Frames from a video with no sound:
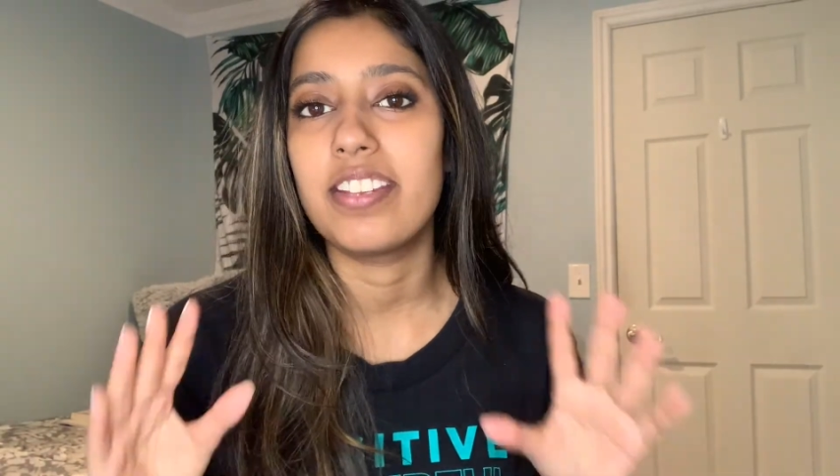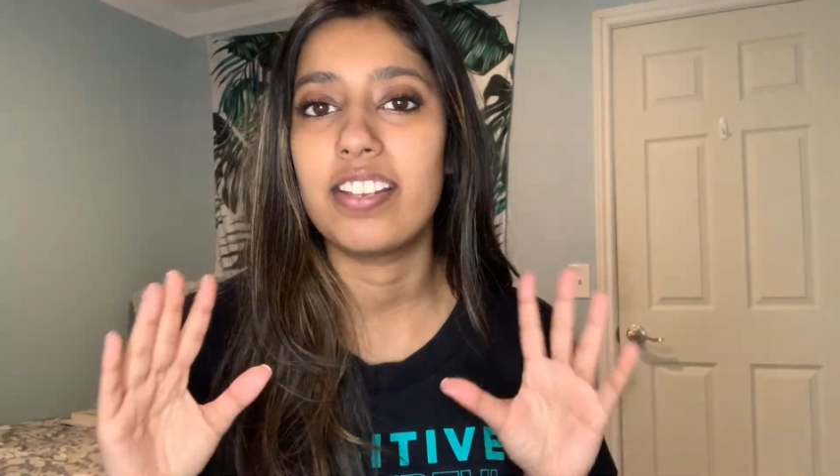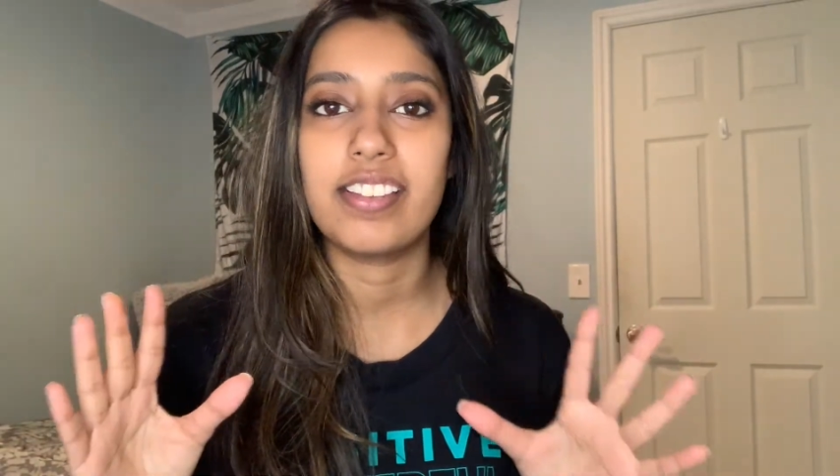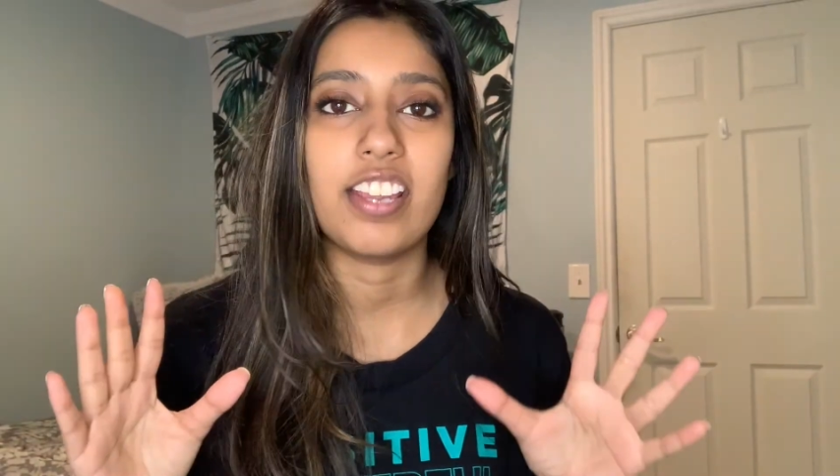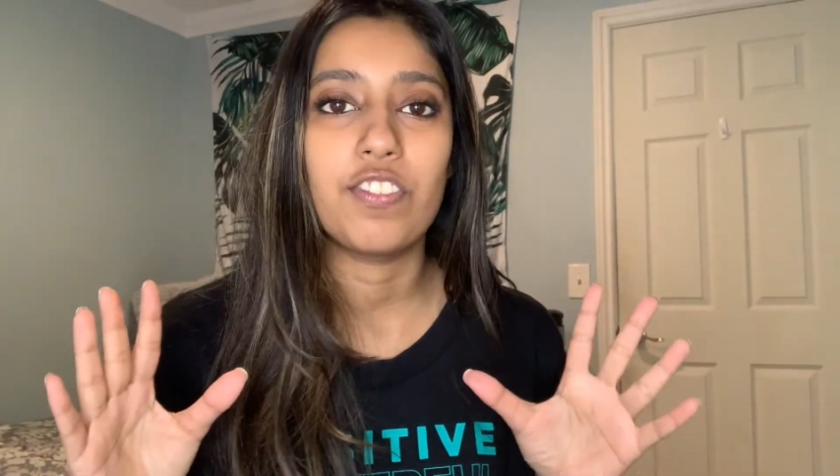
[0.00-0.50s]

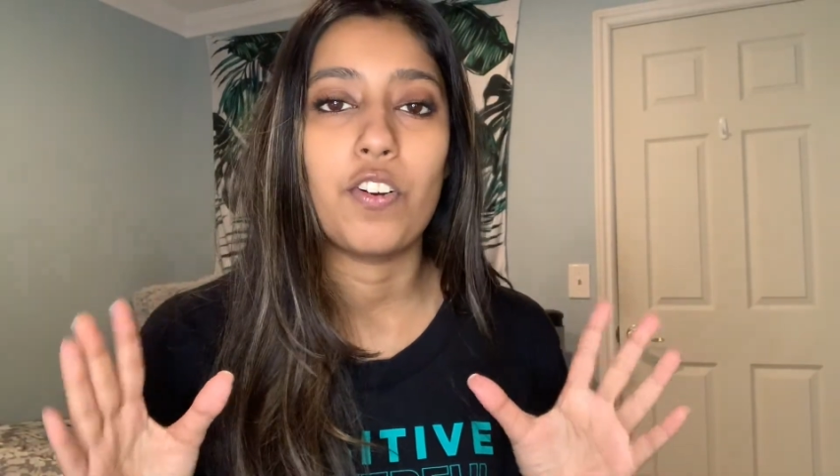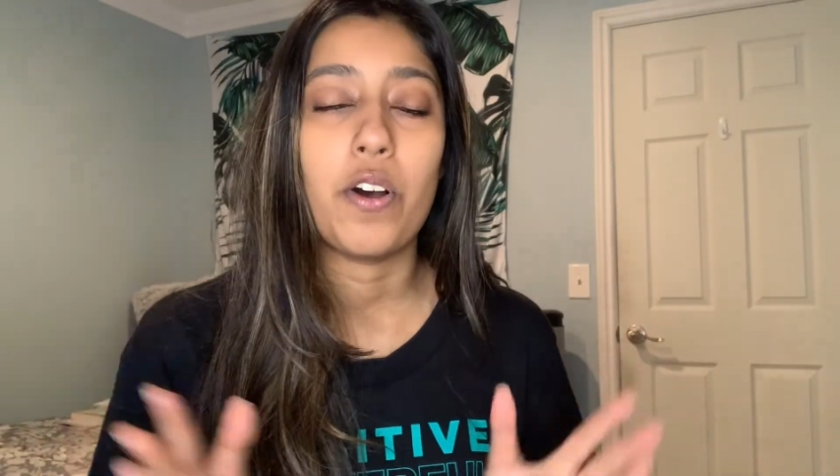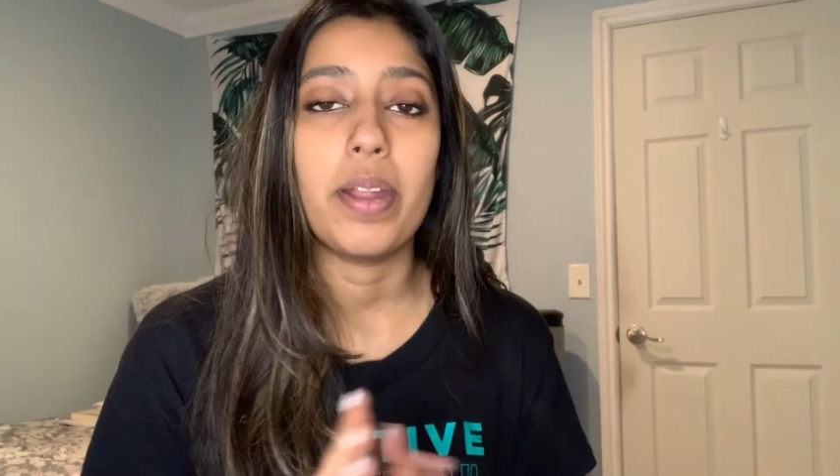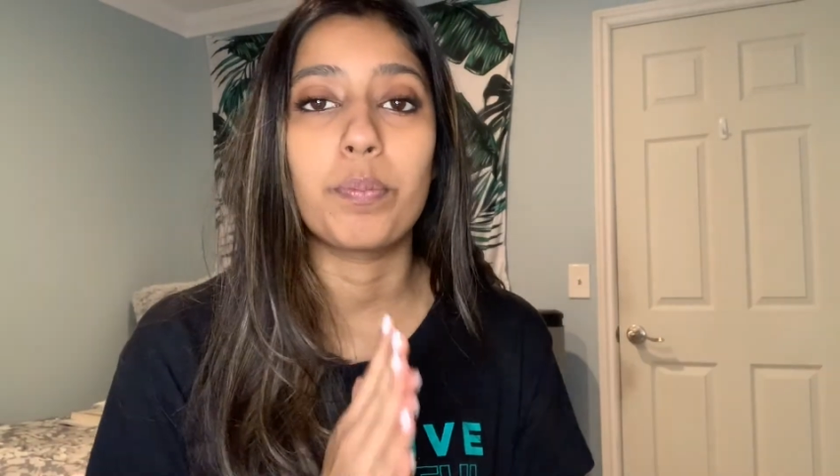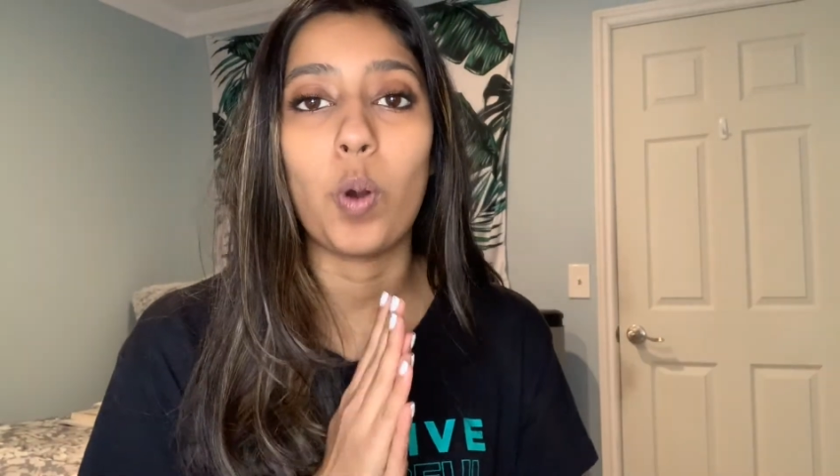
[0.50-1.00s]
successful
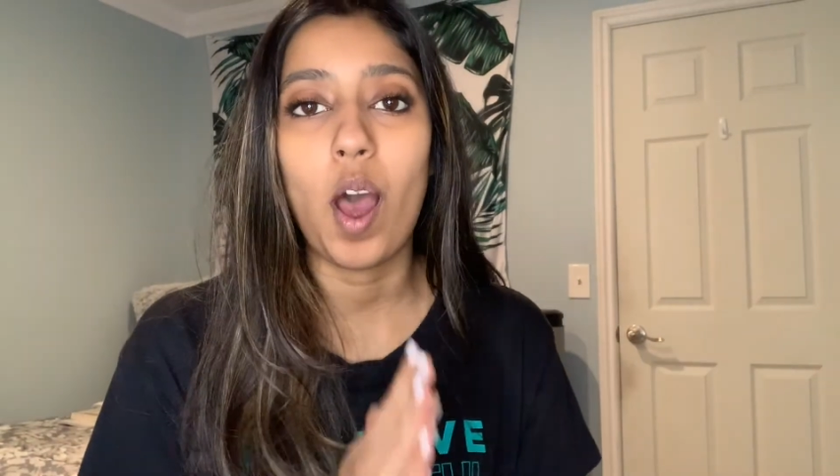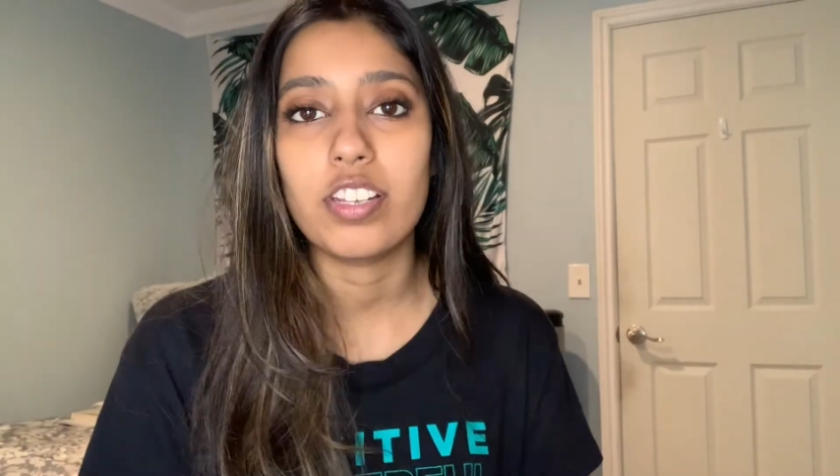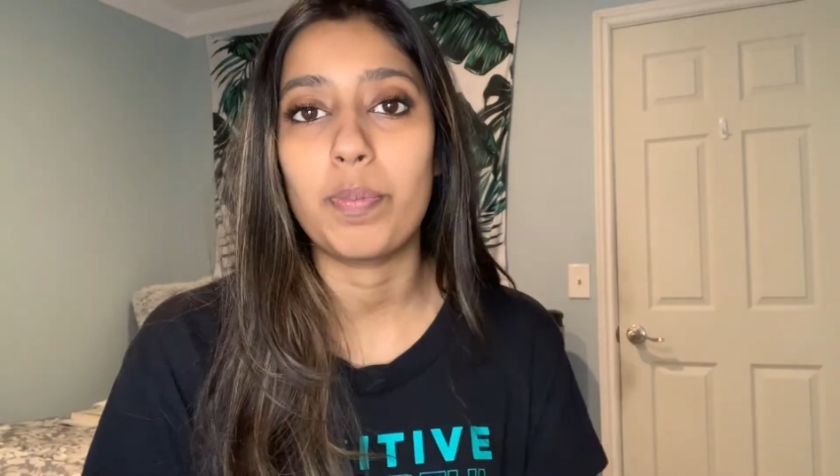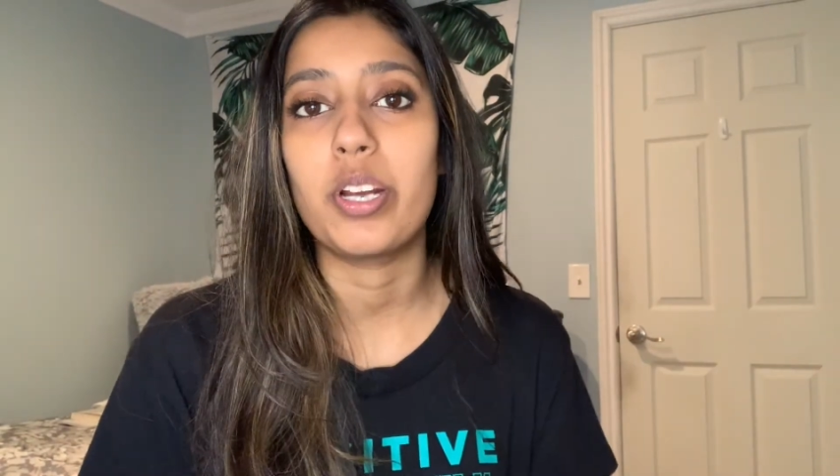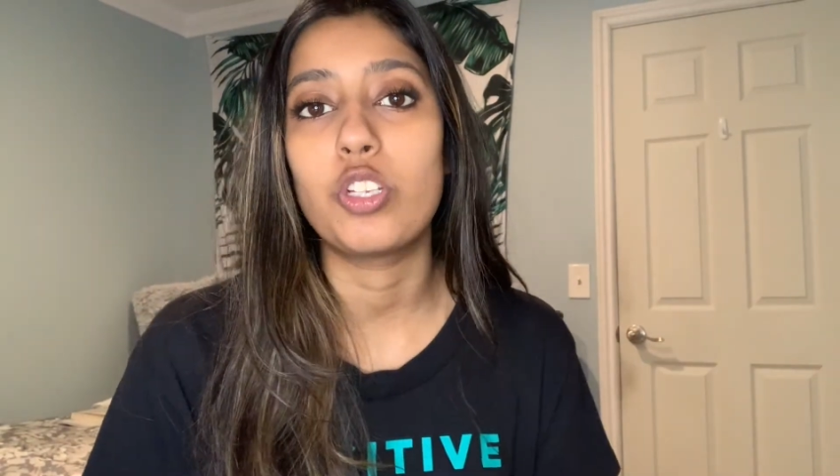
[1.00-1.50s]
and
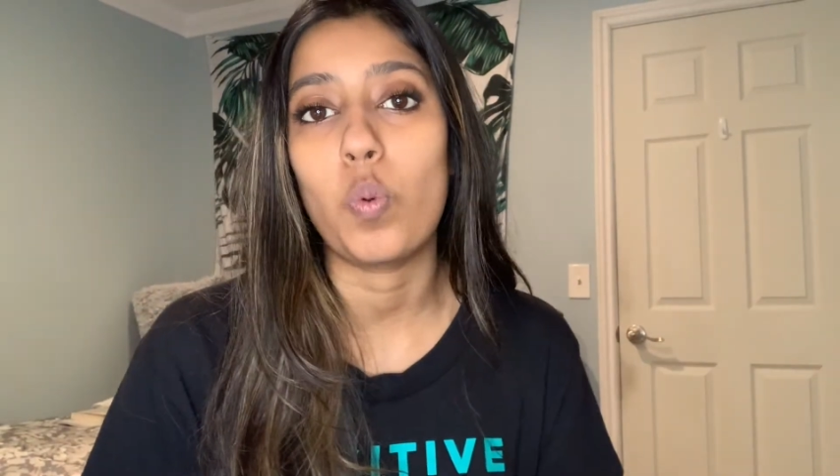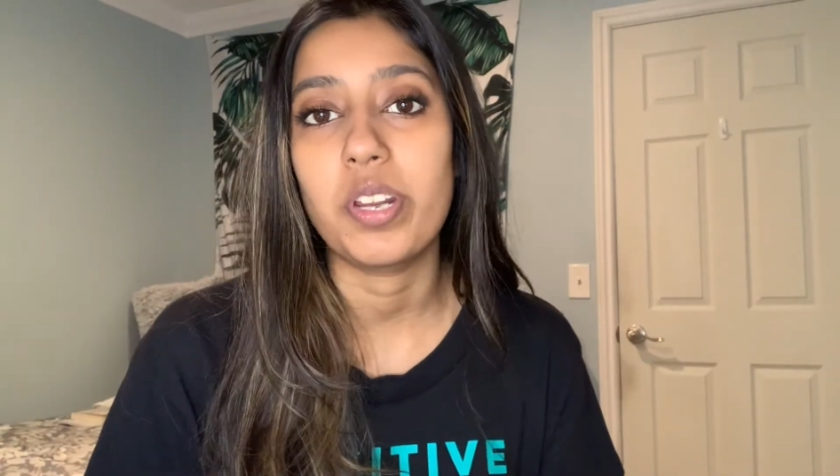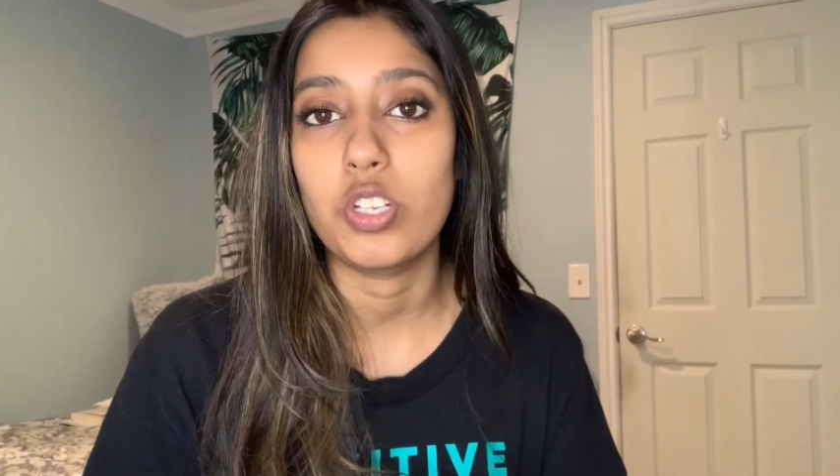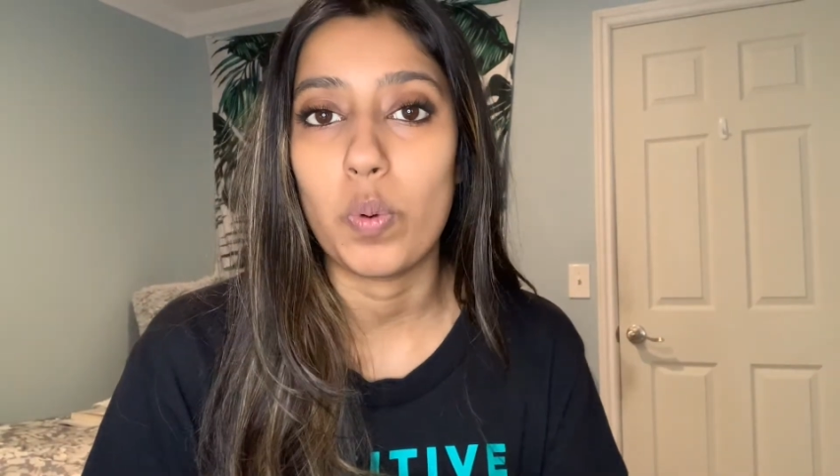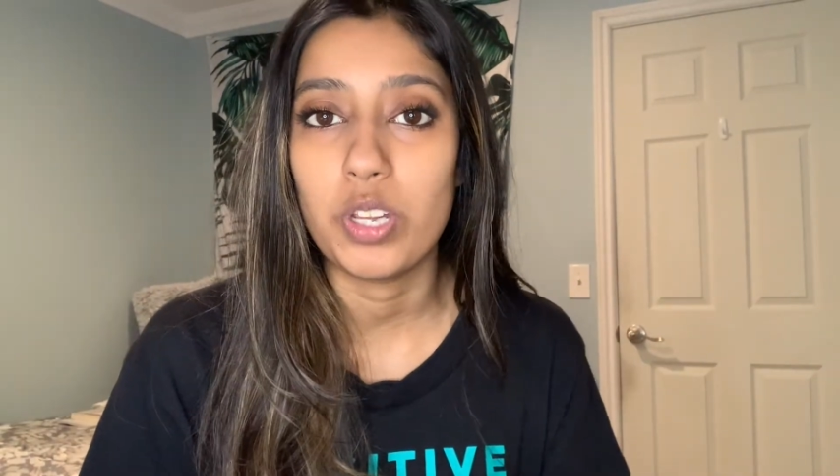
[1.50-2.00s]
prosperous
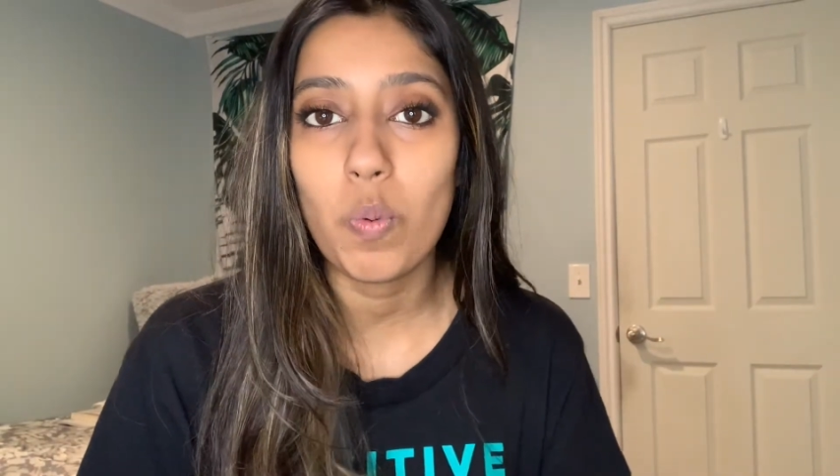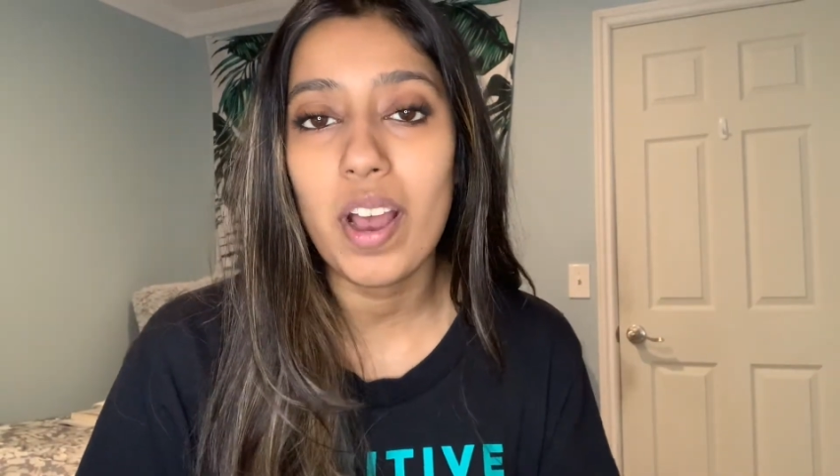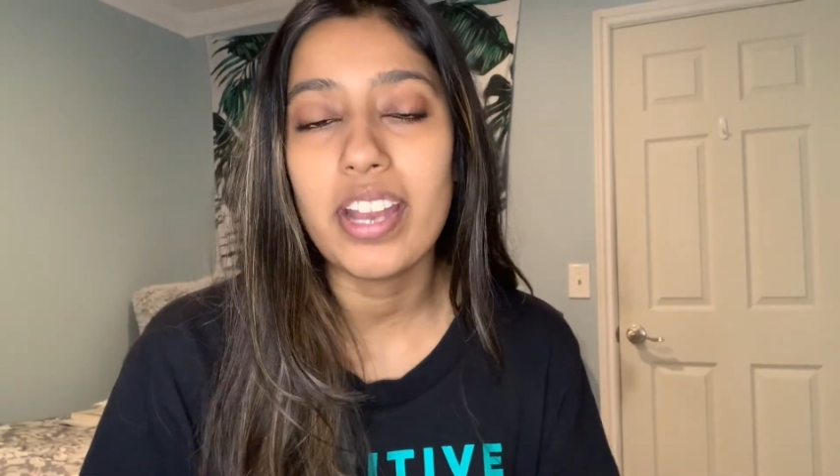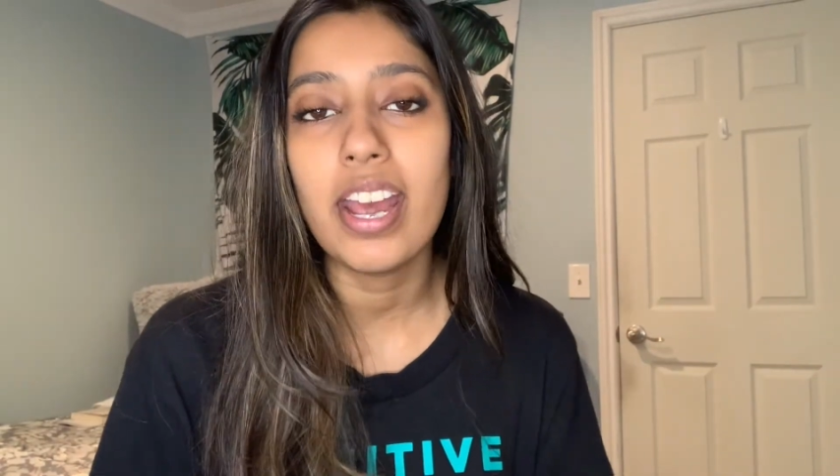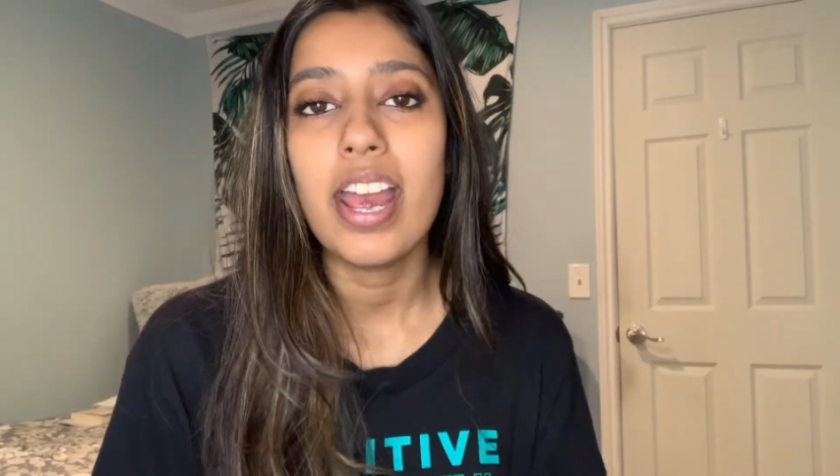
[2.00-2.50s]
2021.